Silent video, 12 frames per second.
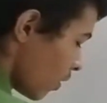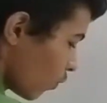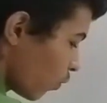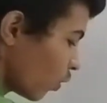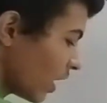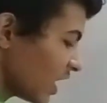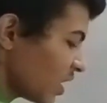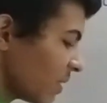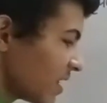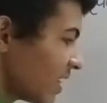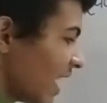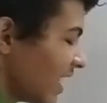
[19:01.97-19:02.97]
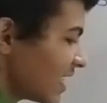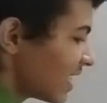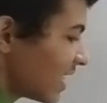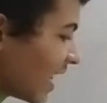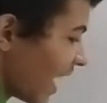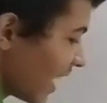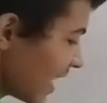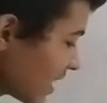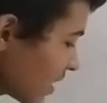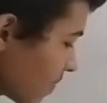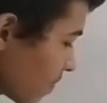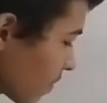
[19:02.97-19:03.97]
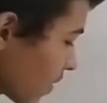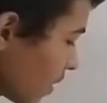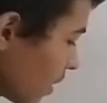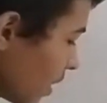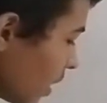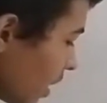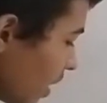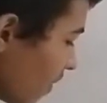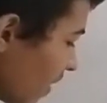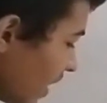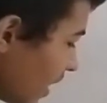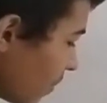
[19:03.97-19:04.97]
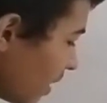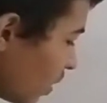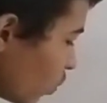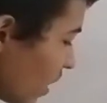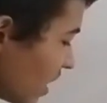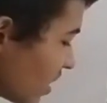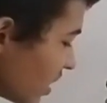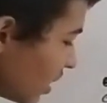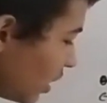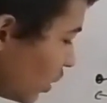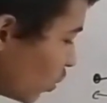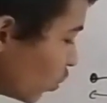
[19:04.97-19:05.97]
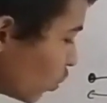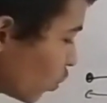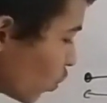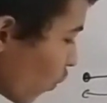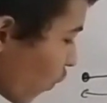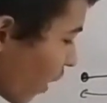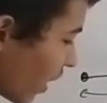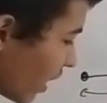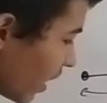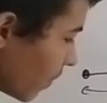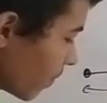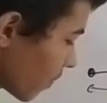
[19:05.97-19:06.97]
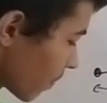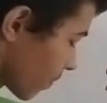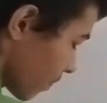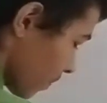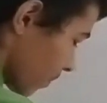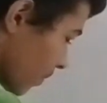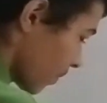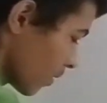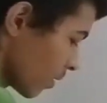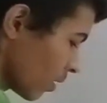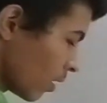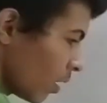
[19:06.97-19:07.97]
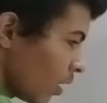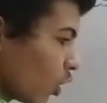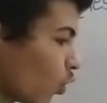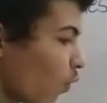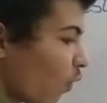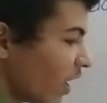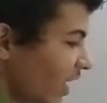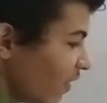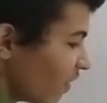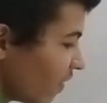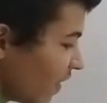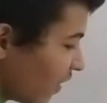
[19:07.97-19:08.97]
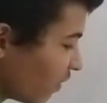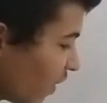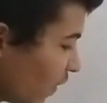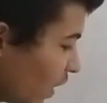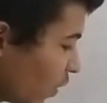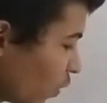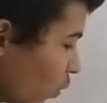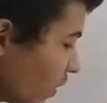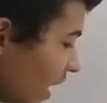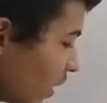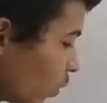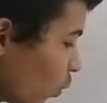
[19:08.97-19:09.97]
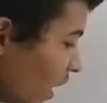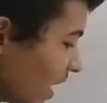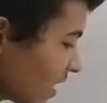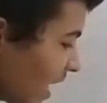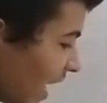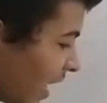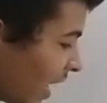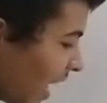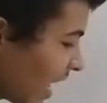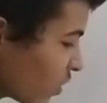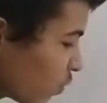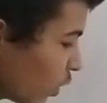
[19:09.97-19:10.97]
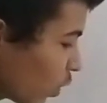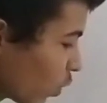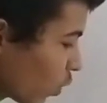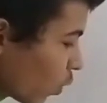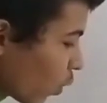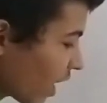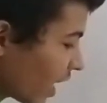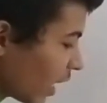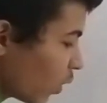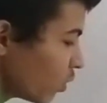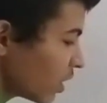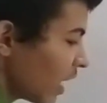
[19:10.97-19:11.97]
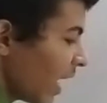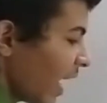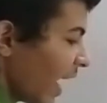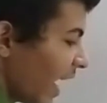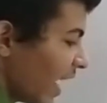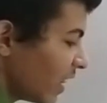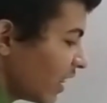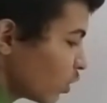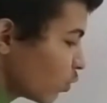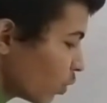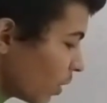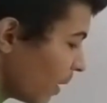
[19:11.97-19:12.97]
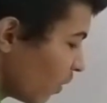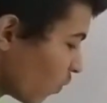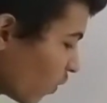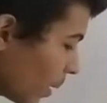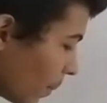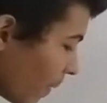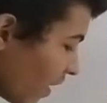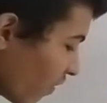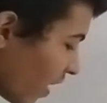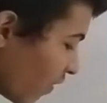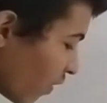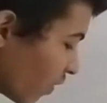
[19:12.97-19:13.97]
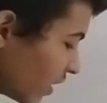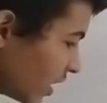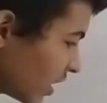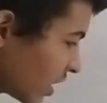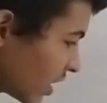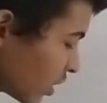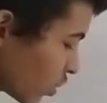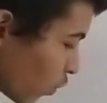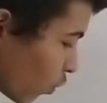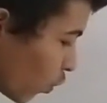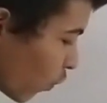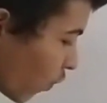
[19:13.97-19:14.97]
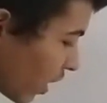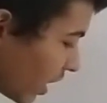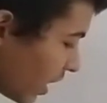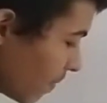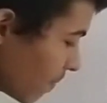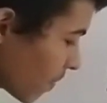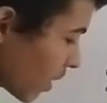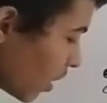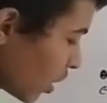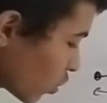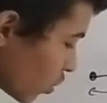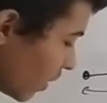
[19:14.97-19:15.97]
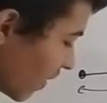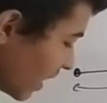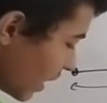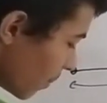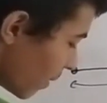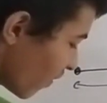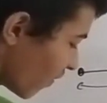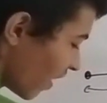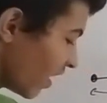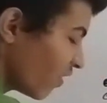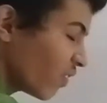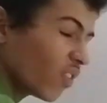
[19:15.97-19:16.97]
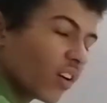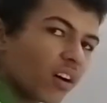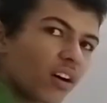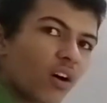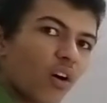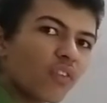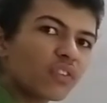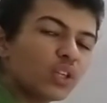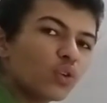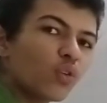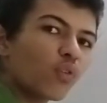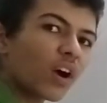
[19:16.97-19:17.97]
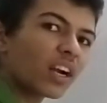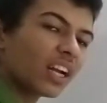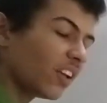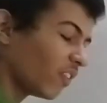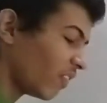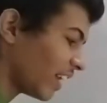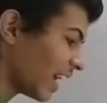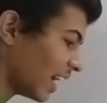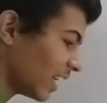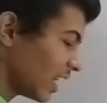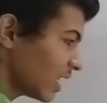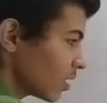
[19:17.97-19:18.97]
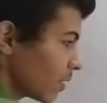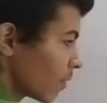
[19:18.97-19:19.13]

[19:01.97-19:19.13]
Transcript: 4s plus, that is 10s divided by 2s into 240. 240, then we will know that 2s and s would go cut out and this would remain 1 by 5 of the distance of 240. So divided by 5 of the 240 we get is